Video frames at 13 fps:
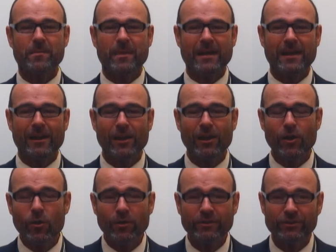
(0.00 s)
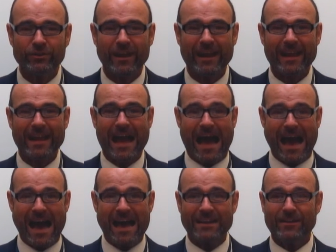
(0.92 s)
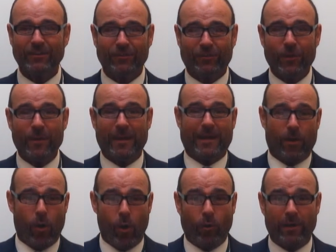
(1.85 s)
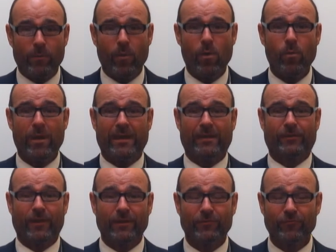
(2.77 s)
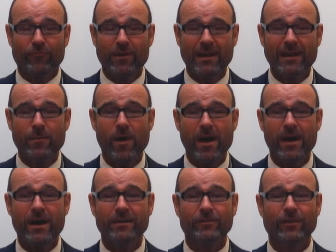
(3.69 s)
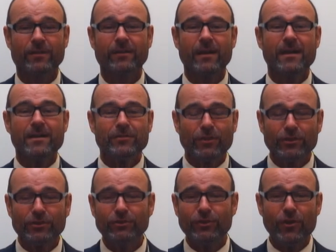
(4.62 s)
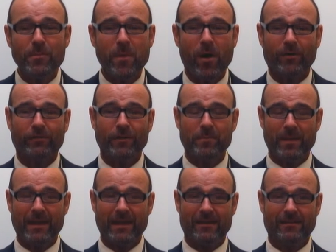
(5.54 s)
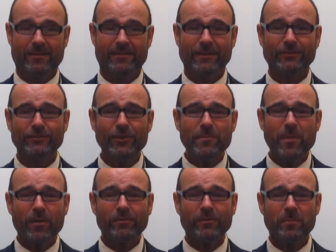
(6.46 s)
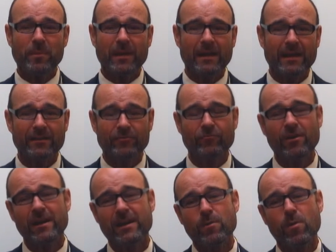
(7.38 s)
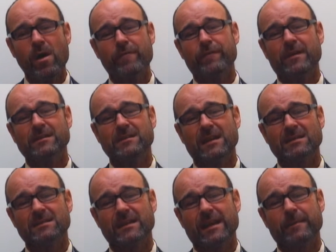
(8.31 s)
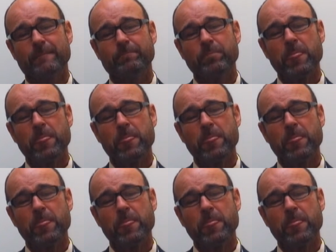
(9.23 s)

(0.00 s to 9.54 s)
to be launching and doing all in 1 week, so it's really quite urgent, the Shoebox Appeal. The Shoebox Appeal is really quite fantastic.